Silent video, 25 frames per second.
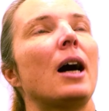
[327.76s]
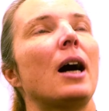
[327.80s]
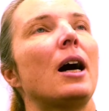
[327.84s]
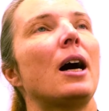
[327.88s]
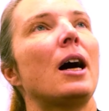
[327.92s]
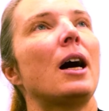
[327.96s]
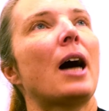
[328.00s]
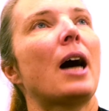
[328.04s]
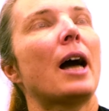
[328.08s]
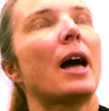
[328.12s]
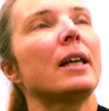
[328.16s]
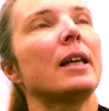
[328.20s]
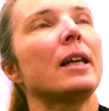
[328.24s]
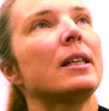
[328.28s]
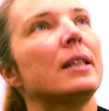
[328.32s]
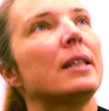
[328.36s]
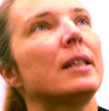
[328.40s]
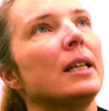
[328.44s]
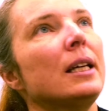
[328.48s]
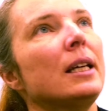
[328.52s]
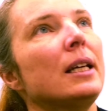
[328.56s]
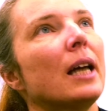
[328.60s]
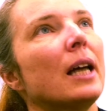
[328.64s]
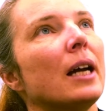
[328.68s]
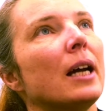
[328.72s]
I
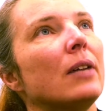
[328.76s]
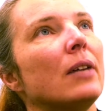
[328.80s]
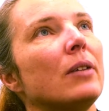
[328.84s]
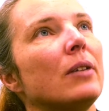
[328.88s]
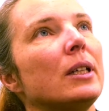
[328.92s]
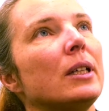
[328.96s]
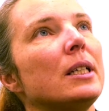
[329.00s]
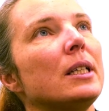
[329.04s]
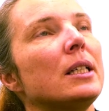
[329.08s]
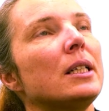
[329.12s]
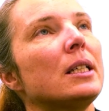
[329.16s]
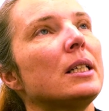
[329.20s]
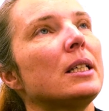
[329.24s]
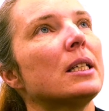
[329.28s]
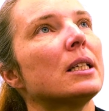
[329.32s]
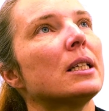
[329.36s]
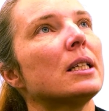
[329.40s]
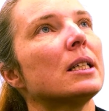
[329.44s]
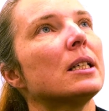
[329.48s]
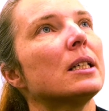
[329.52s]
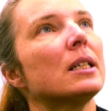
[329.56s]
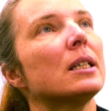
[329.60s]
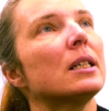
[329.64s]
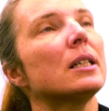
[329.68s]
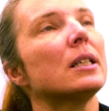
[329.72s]
think I read it,